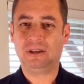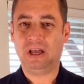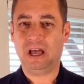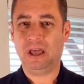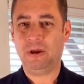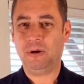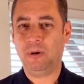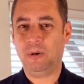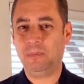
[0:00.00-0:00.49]
I
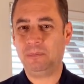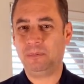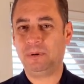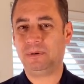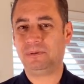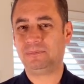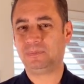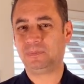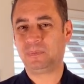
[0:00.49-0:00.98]
hope
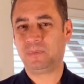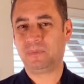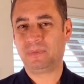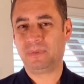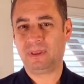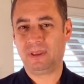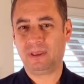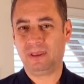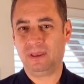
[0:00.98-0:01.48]

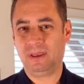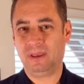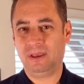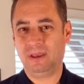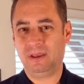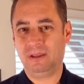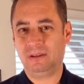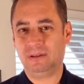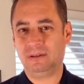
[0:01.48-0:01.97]

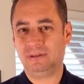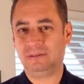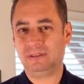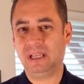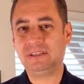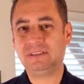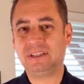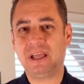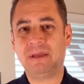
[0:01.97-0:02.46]

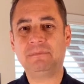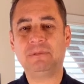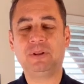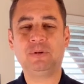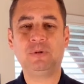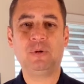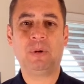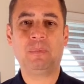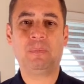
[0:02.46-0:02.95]
next time that
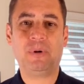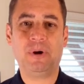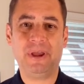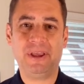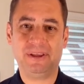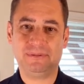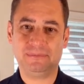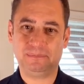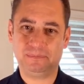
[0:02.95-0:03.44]
you are
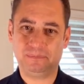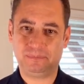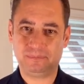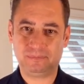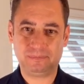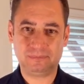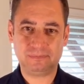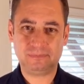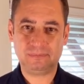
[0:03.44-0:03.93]
praying,
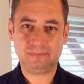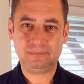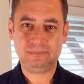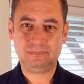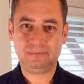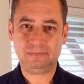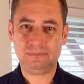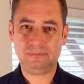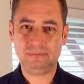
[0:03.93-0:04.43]

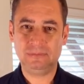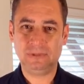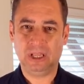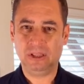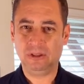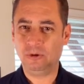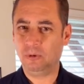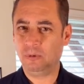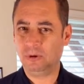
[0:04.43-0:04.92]

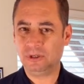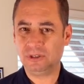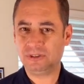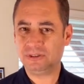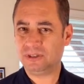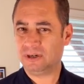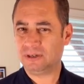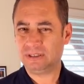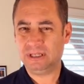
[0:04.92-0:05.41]
you will
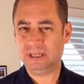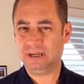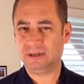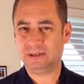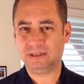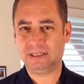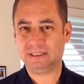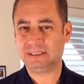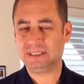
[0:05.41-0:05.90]
start
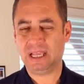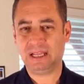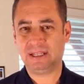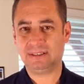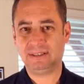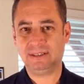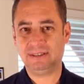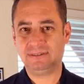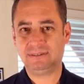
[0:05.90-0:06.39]
there
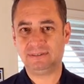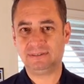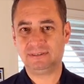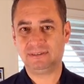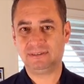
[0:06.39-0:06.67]
exactly.